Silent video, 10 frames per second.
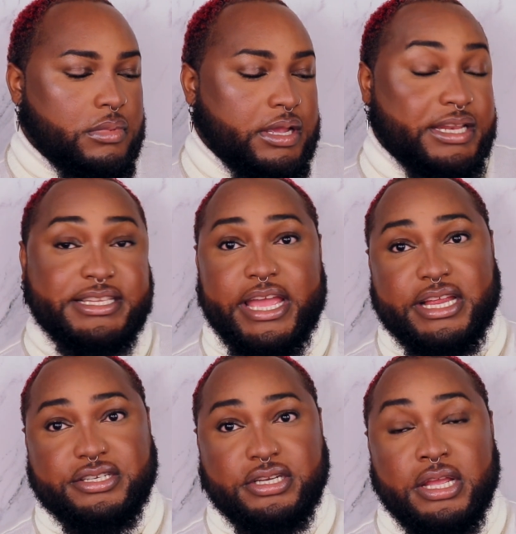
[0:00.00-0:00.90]
it is
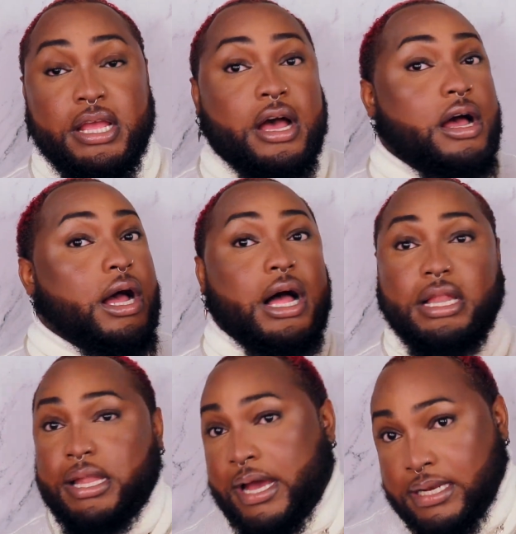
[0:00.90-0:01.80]
ashy. A
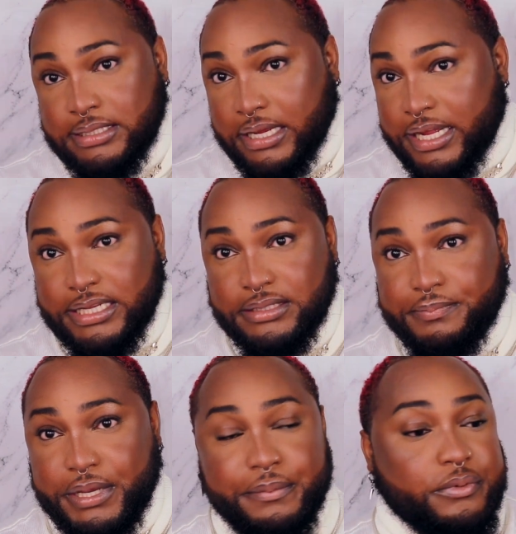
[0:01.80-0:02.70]
lot of times
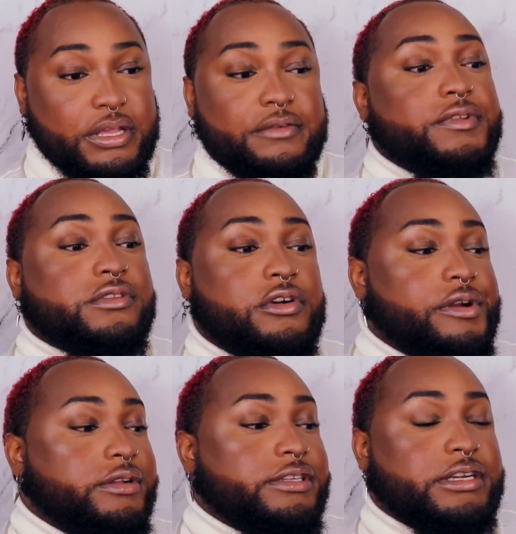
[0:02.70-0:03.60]
people even throw
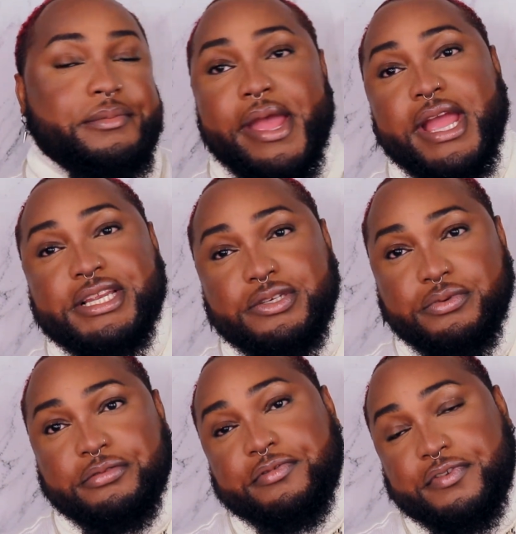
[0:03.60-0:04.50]
around the term ashy
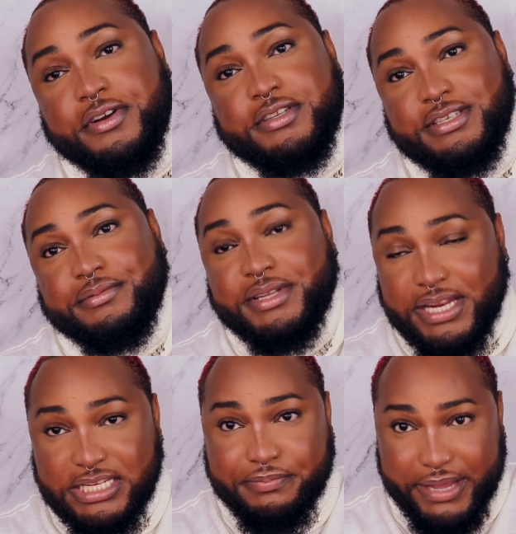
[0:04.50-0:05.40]
when they're referring to something
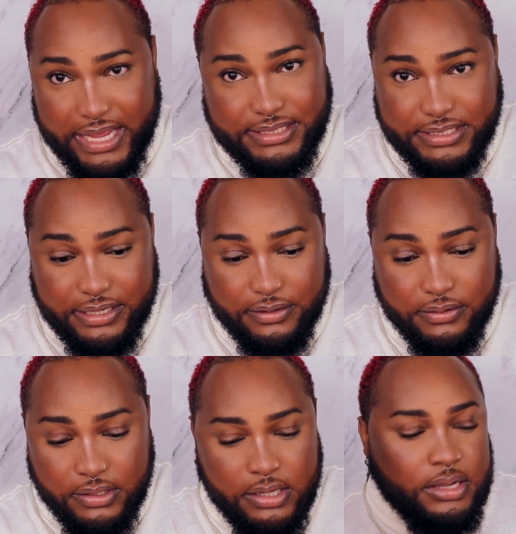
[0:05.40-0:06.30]
that is pastel.
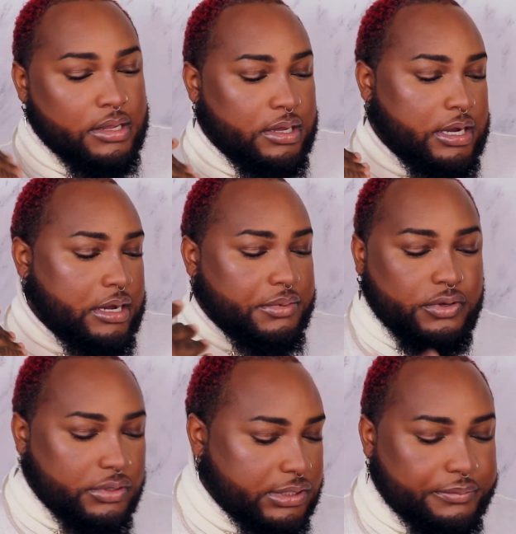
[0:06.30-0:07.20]
Um,
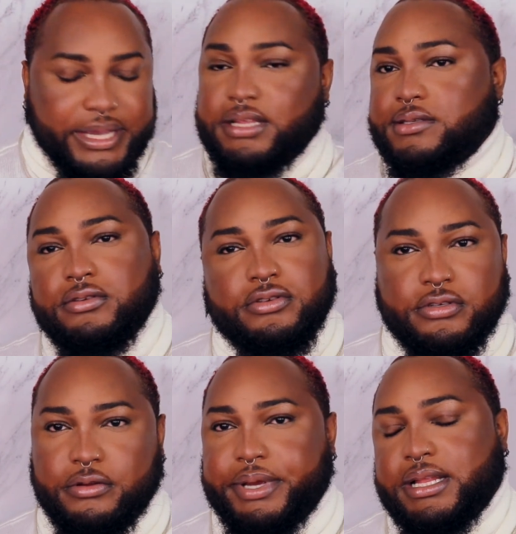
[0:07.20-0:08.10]
cool tone palettes, neutral
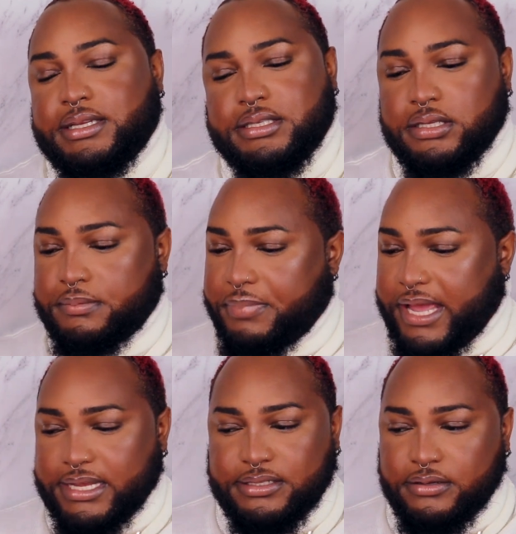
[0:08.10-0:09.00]
tone palettes,
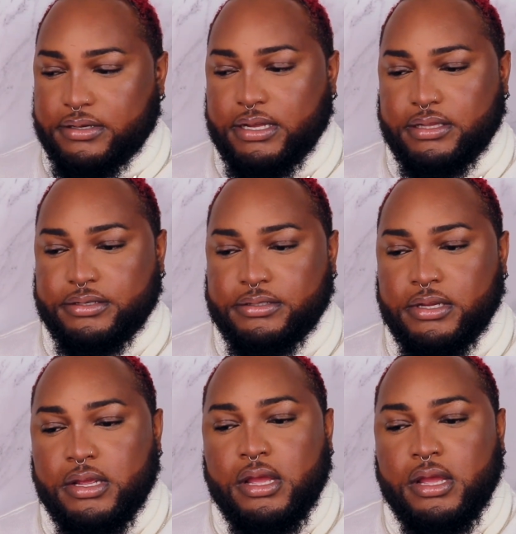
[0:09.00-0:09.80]
pastel colors,